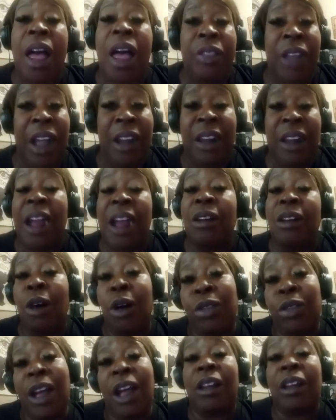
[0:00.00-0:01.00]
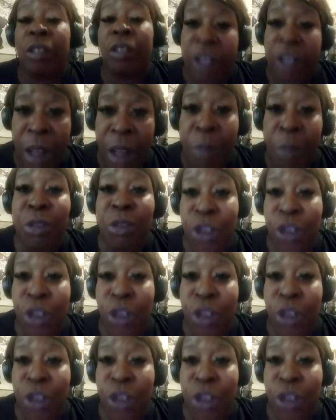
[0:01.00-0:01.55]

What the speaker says: that they know that them